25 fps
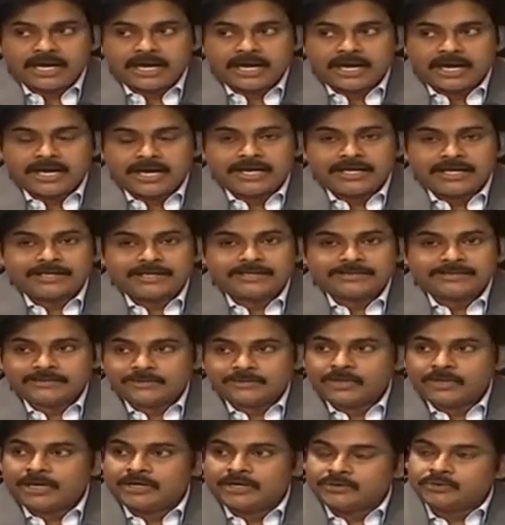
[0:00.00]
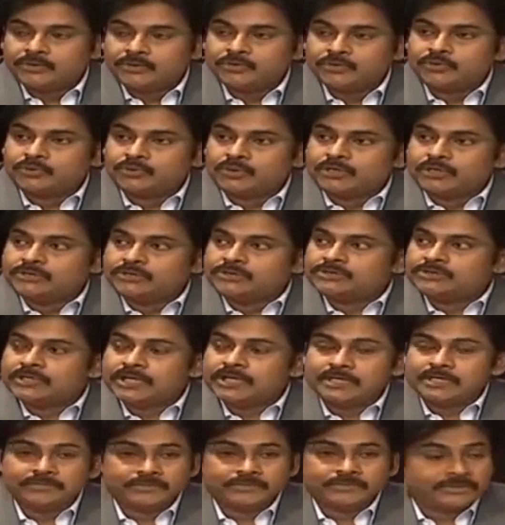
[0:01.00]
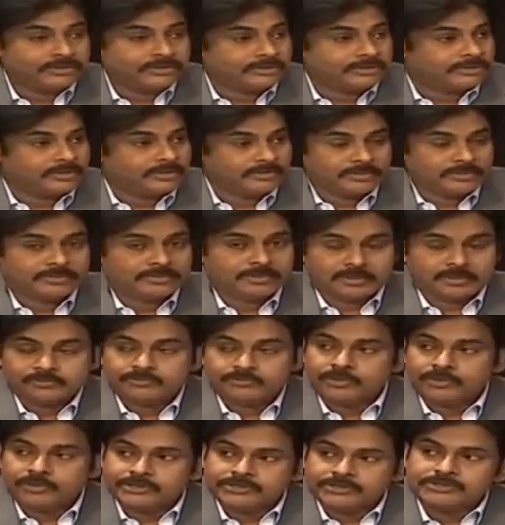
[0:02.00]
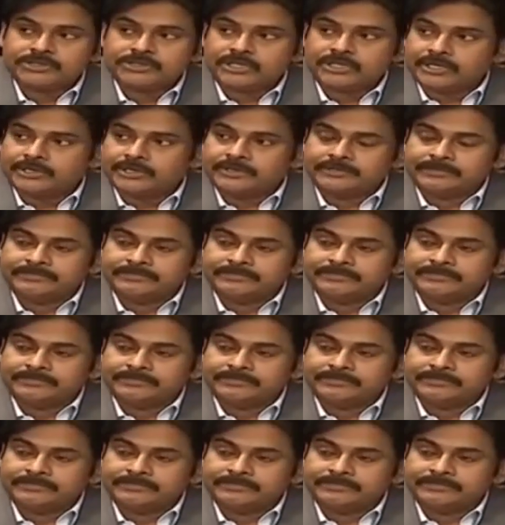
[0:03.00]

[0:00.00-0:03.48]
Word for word: And you have to understand me, I'm, a, I'm quite shy.